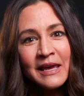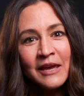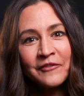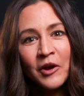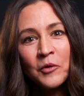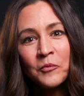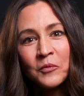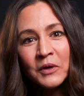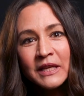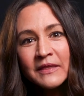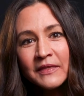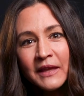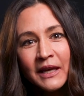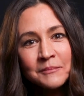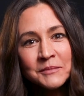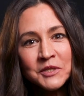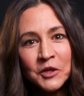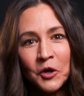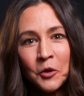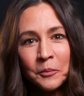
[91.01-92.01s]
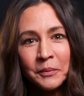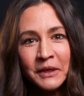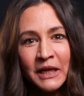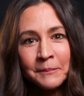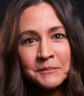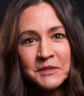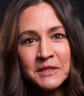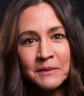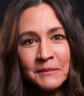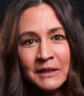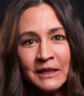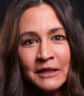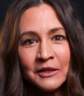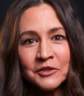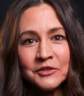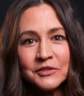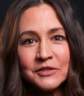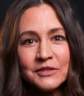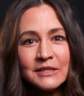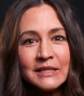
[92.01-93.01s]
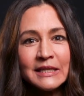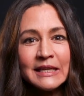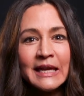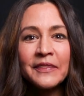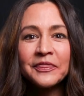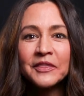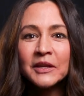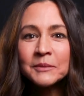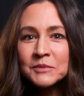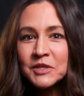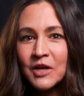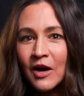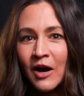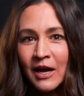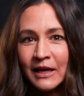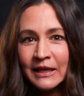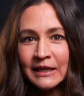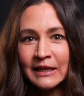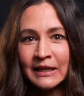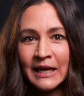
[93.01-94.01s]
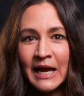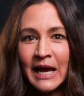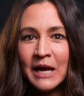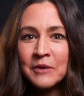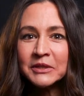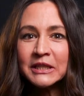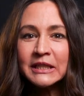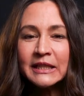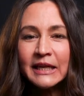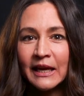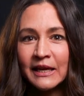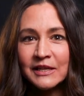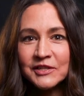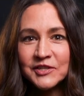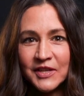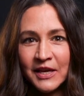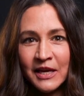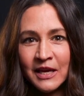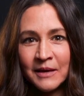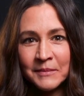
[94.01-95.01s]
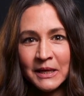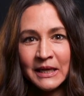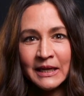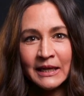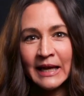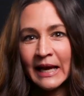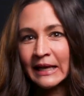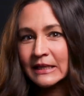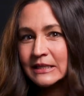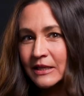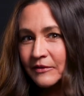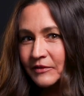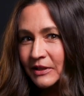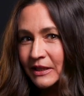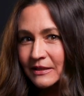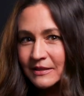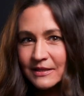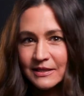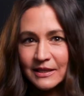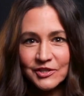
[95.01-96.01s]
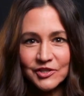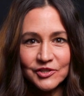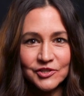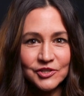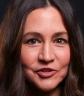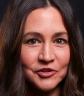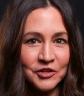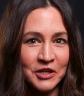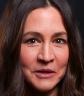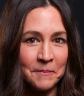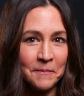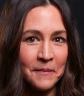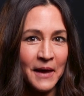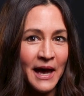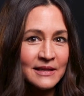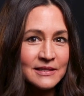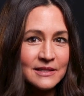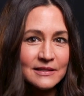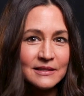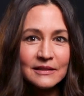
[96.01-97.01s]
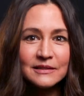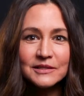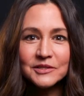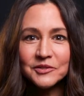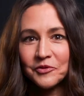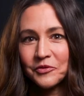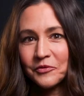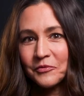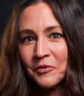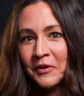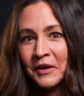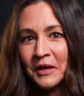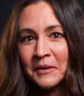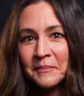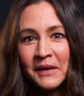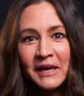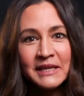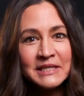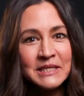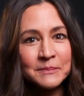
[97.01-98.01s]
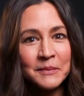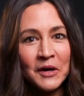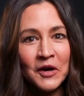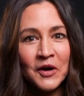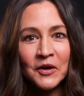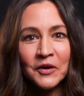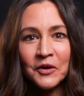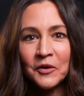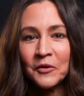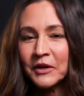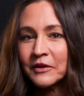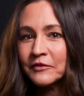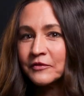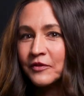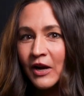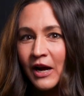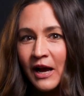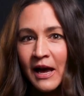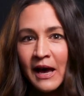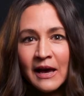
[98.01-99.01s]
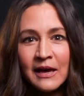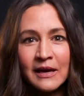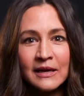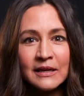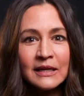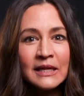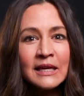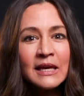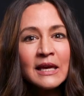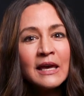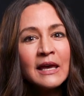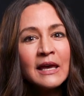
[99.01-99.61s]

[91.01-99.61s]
if I wanted them to open up to me or to get them talking, I would engage them in an activity such as shooting baskets or throwing a baseball, going for a hike.